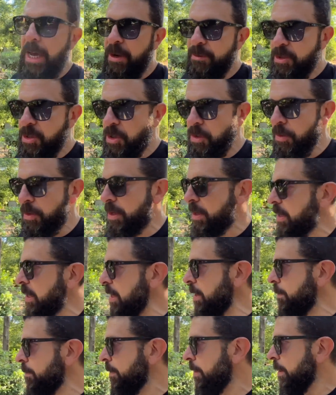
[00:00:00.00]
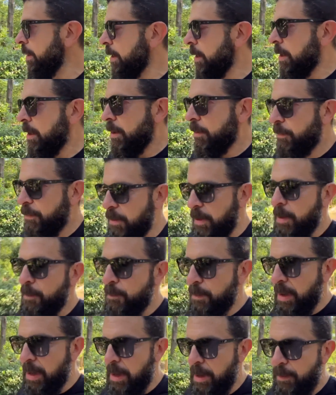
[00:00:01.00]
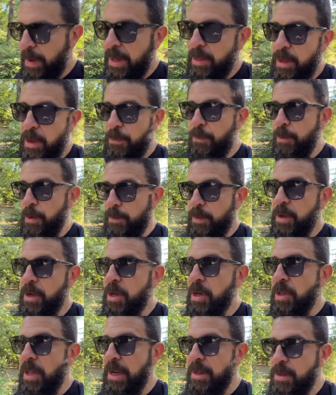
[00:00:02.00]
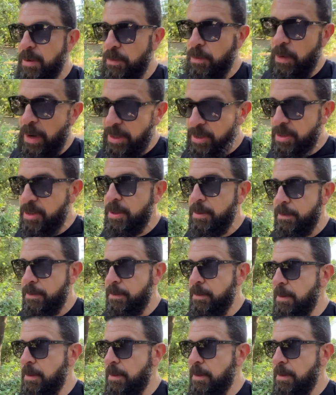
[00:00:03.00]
scrutiny from mainly from the collective West.